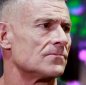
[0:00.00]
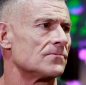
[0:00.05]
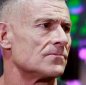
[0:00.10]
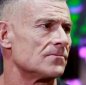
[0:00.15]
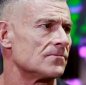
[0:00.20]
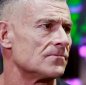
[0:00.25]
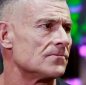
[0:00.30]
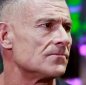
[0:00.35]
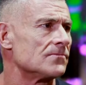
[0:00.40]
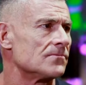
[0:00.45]

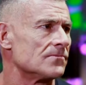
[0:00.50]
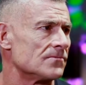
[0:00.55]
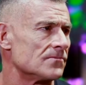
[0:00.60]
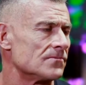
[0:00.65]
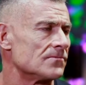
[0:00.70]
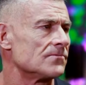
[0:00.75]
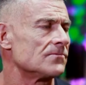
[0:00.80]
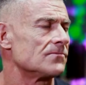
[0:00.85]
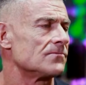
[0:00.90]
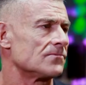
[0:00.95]

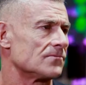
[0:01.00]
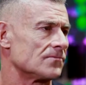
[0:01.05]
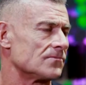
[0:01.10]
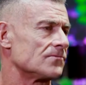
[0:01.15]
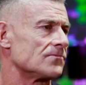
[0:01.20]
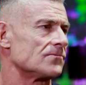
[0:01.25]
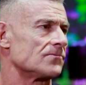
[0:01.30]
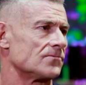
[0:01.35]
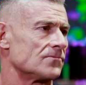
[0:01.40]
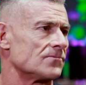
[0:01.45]
anybody
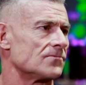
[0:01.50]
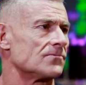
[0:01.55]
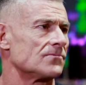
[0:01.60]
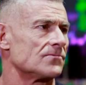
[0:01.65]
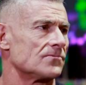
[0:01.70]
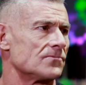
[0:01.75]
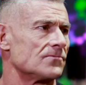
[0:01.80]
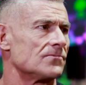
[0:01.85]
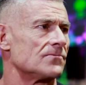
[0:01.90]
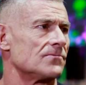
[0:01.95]
the
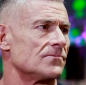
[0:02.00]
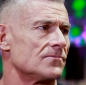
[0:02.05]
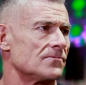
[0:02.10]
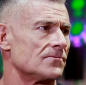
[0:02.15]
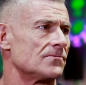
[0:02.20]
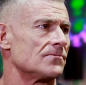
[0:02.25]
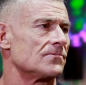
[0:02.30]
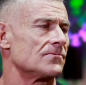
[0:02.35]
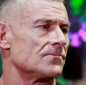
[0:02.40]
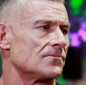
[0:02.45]

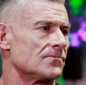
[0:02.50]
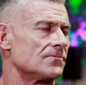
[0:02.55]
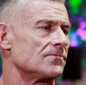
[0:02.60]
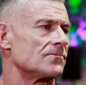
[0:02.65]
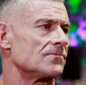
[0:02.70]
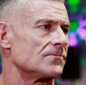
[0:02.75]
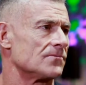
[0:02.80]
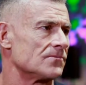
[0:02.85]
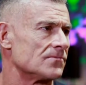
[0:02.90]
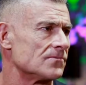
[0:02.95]
opportunity
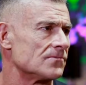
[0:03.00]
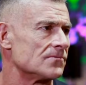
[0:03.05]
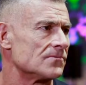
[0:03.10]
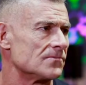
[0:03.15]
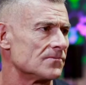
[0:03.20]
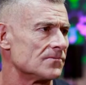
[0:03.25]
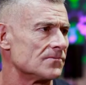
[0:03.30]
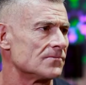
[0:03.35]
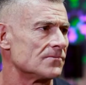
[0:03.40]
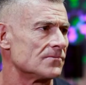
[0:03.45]
to have a
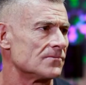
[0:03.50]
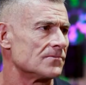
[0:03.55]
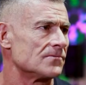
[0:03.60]
studio at